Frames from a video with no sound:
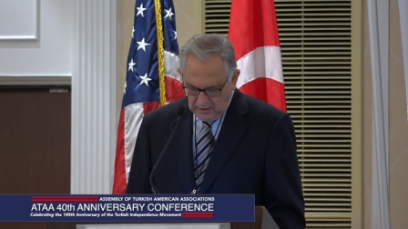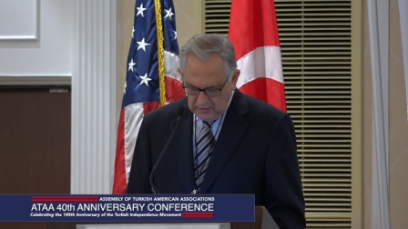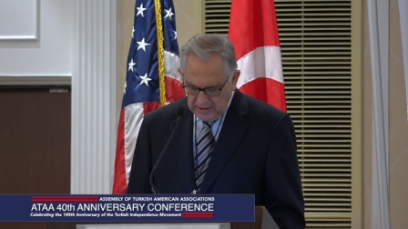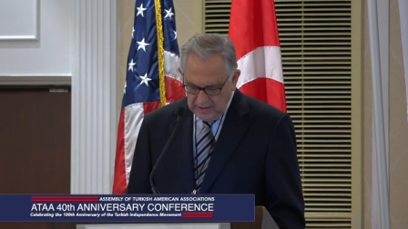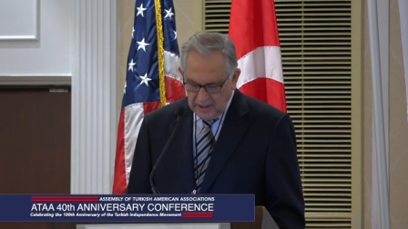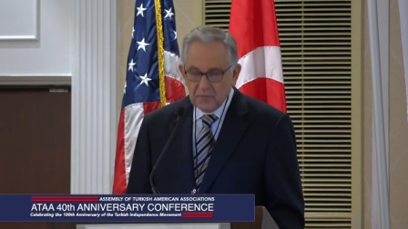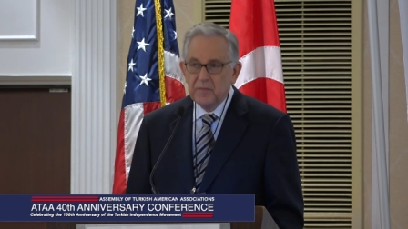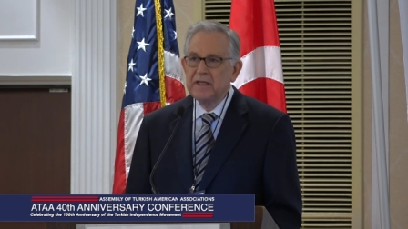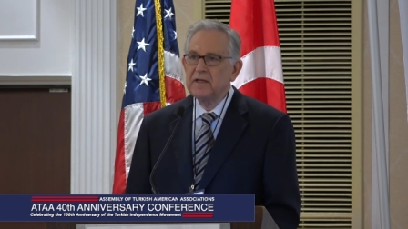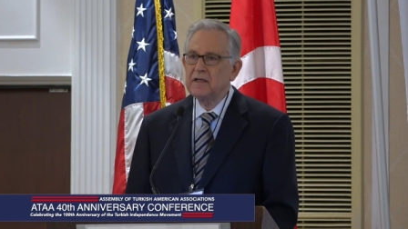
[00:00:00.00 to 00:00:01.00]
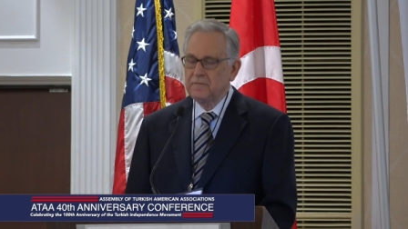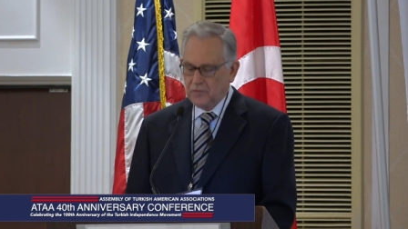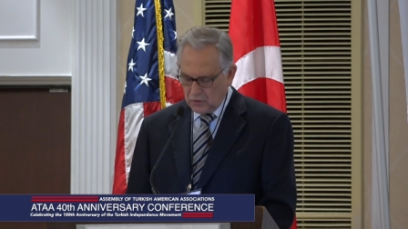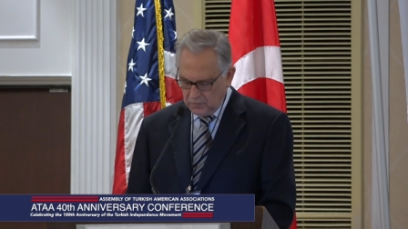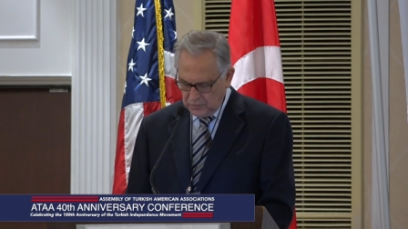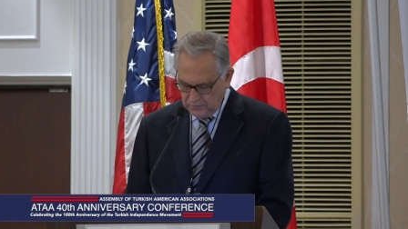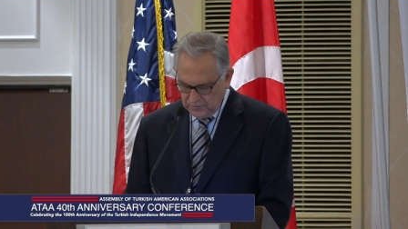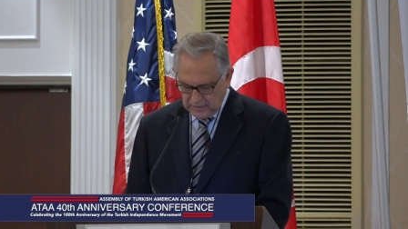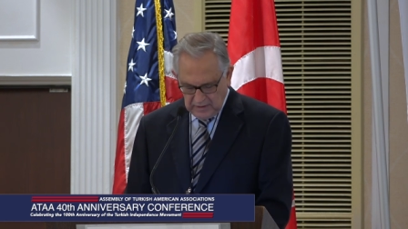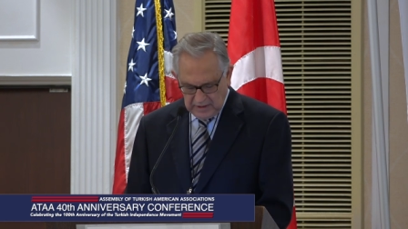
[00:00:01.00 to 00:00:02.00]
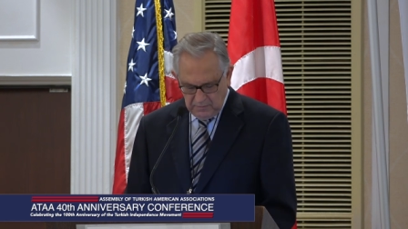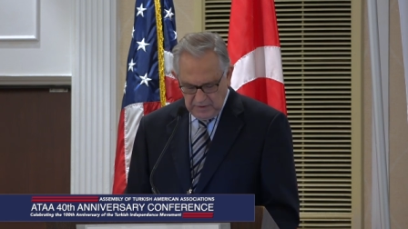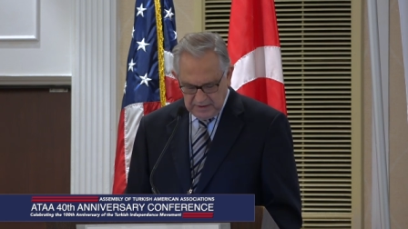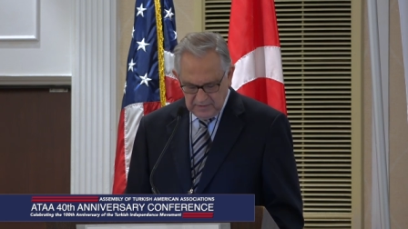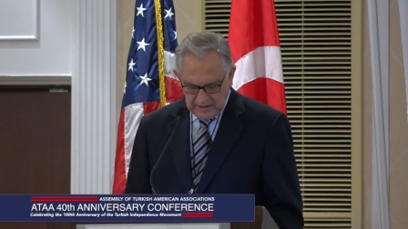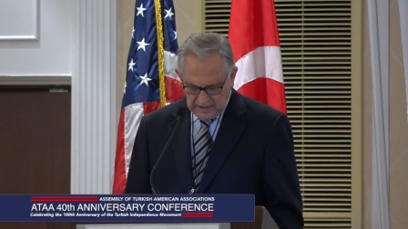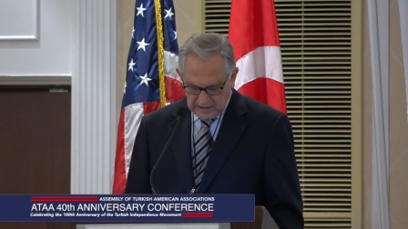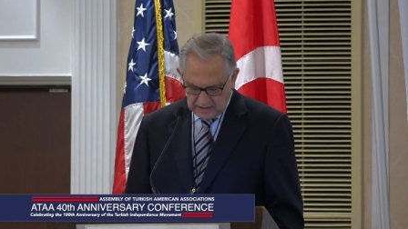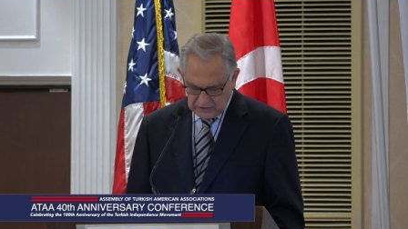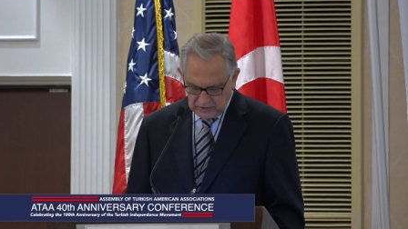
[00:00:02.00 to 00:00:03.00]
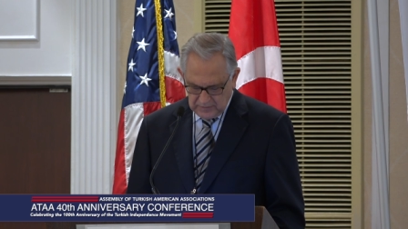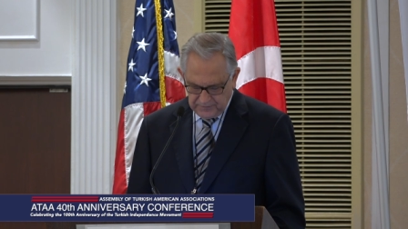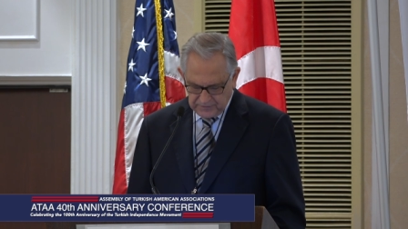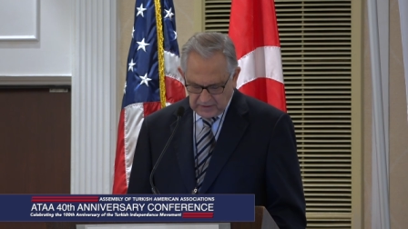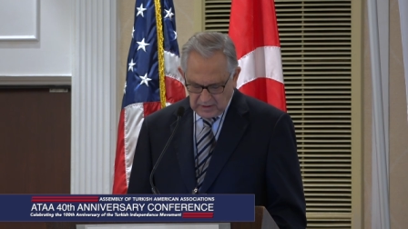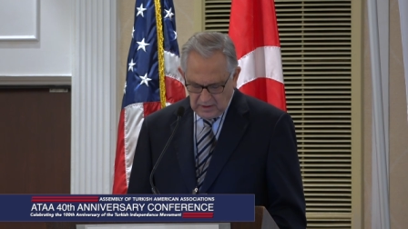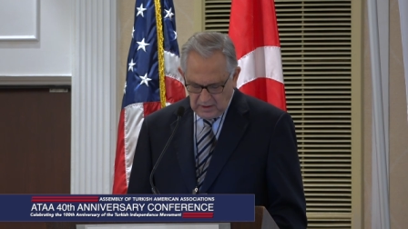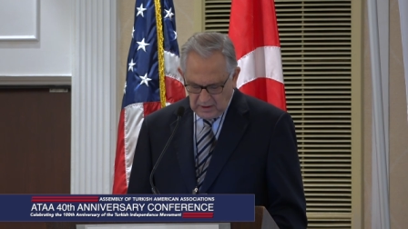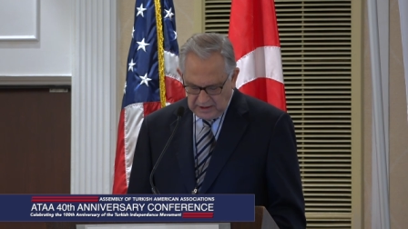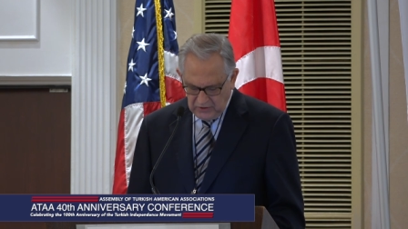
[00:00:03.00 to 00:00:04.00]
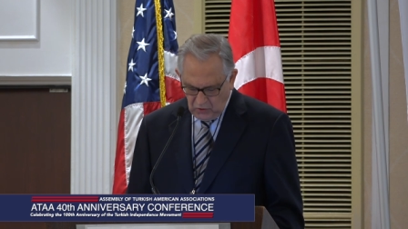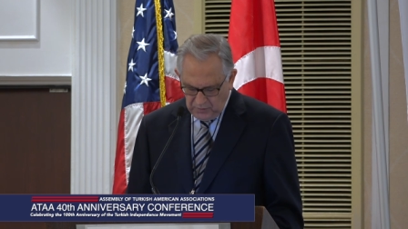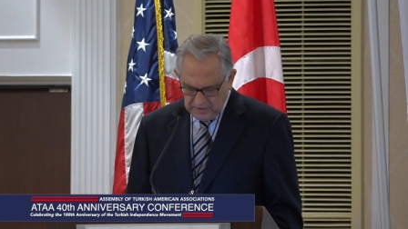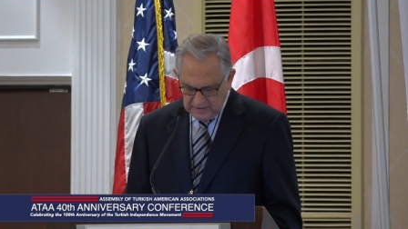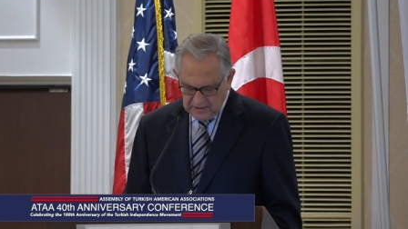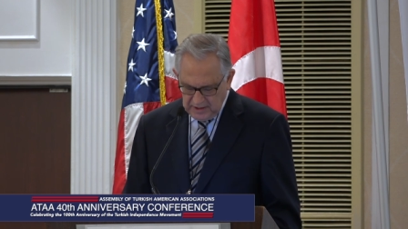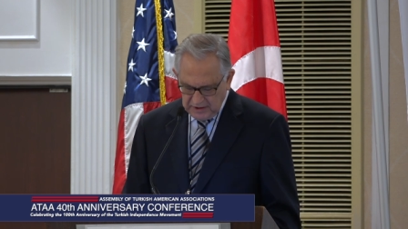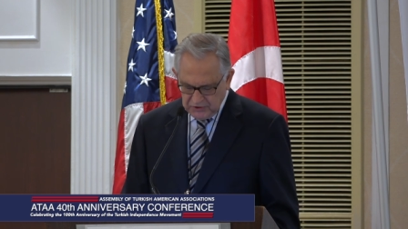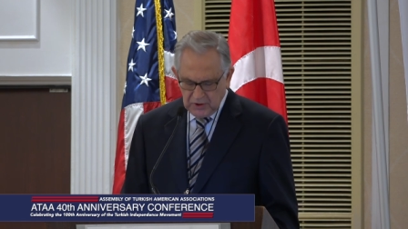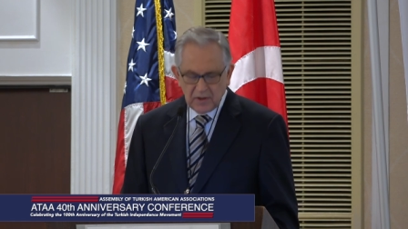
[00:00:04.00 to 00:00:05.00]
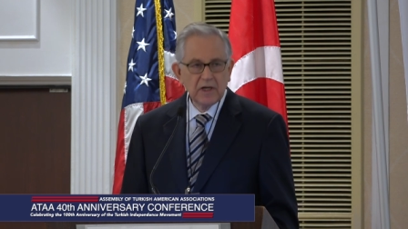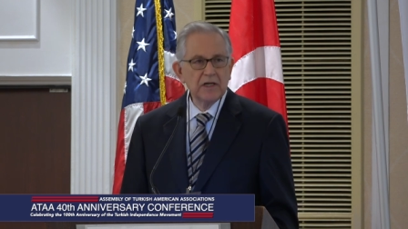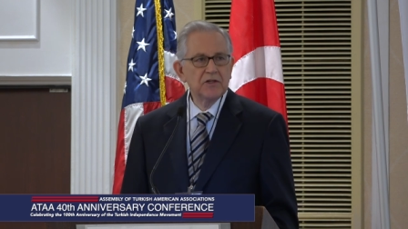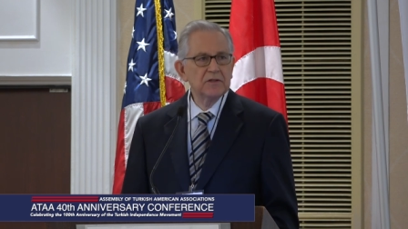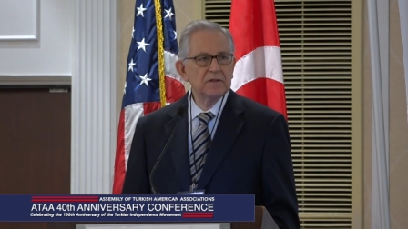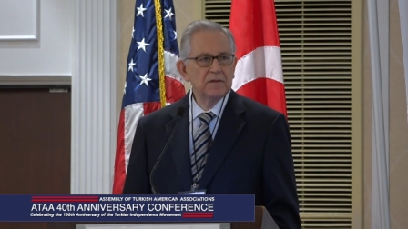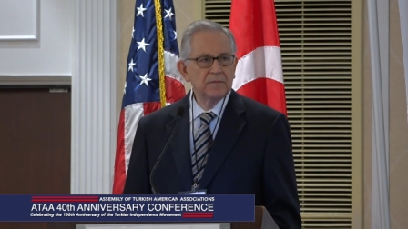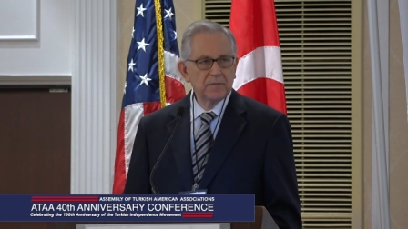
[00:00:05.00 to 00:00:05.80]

They are better informed and better engaged. I hope that the next generation,